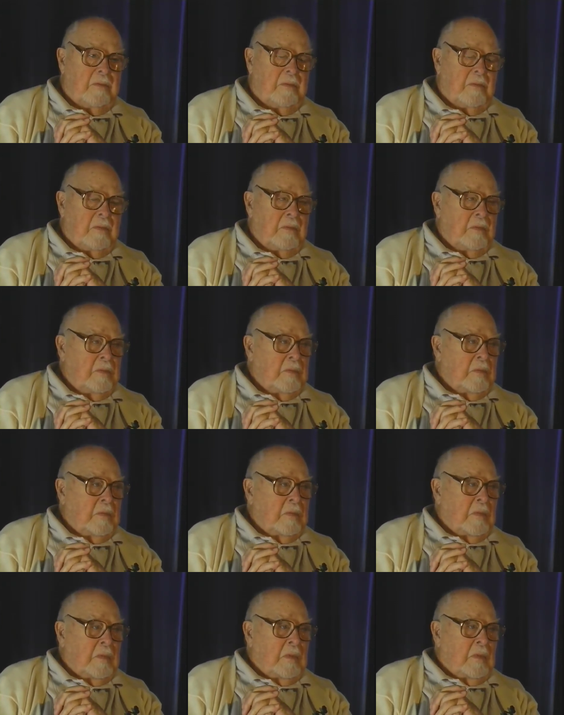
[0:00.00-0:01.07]

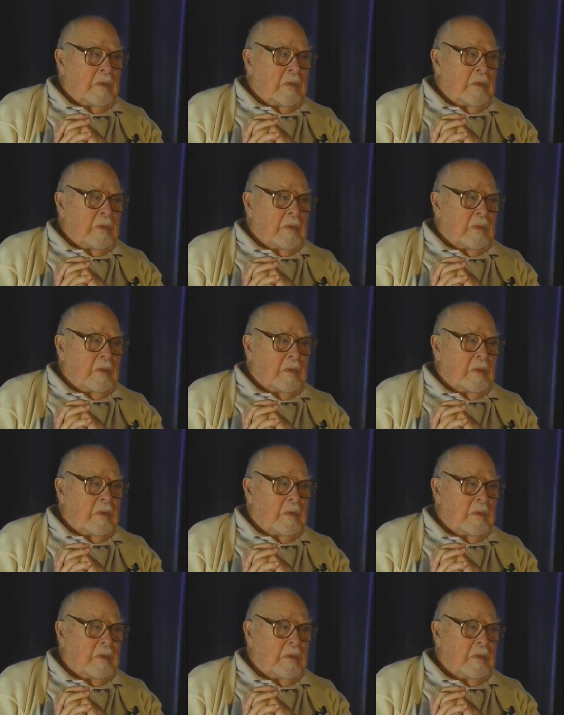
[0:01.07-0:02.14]

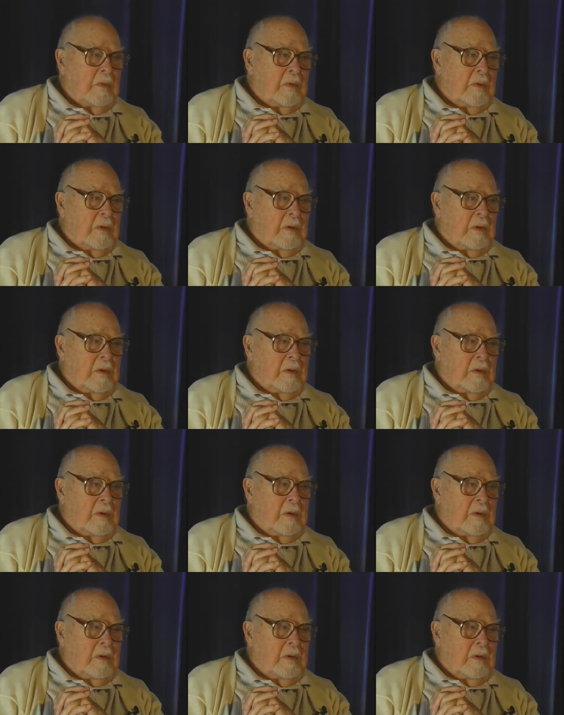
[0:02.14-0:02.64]
(no one is talking)